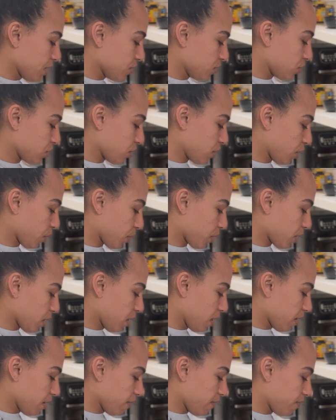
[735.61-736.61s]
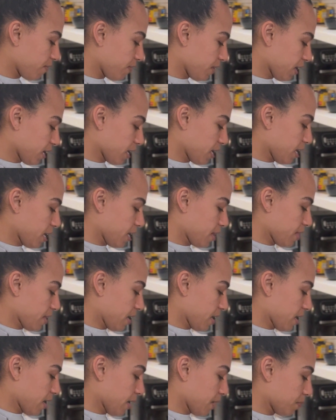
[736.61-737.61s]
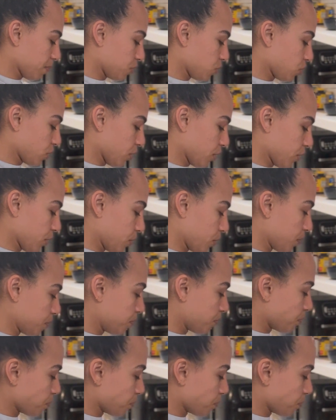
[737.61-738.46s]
so that we're not fucking anything up. So